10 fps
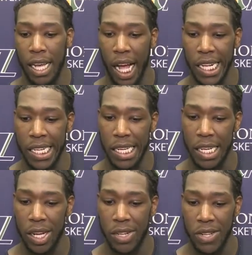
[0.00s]
Honestly,
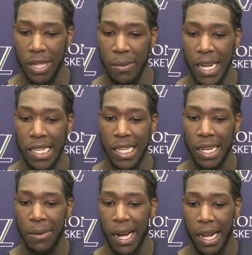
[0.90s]
you know, it's really
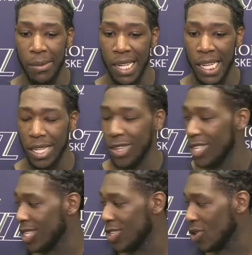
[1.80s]
basically about coming in, you know,
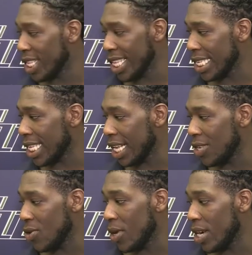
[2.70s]
just doing things that I
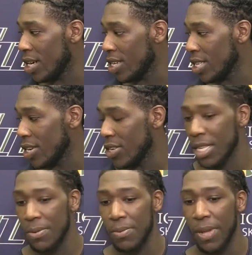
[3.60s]
do well, you know,
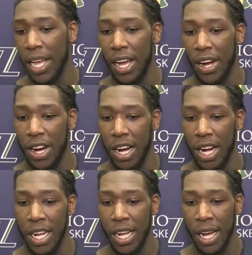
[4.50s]
just playing
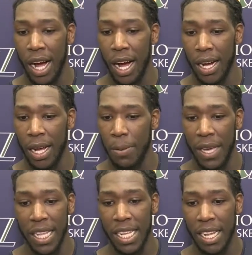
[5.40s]
hard,
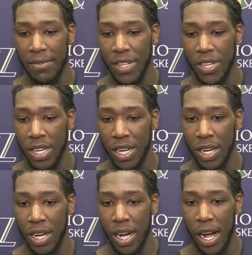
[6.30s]
competing in every
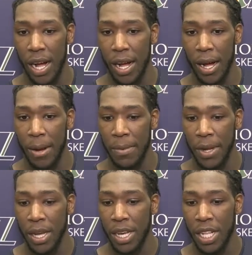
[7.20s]
drill,
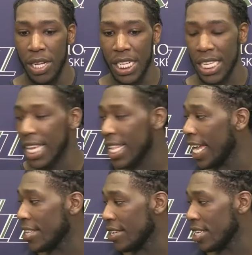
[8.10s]
you know, just getting
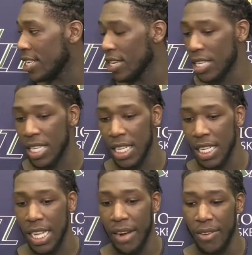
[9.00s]
out there. You know,
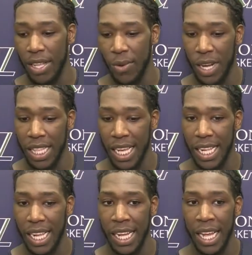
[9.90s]
it's not really one
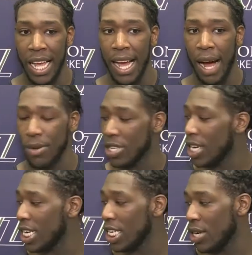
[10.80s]
thing that I want to
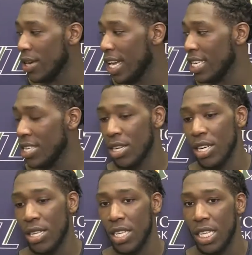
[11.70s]
try to showcase, you
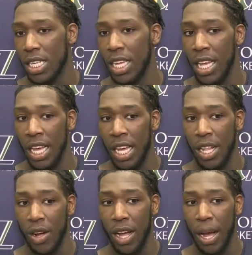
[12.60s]
know, it's just,
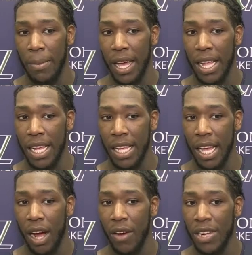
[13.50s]
you know, come in
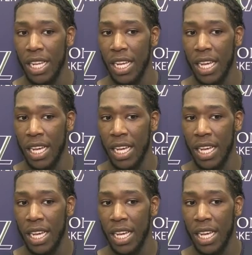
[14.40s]
and already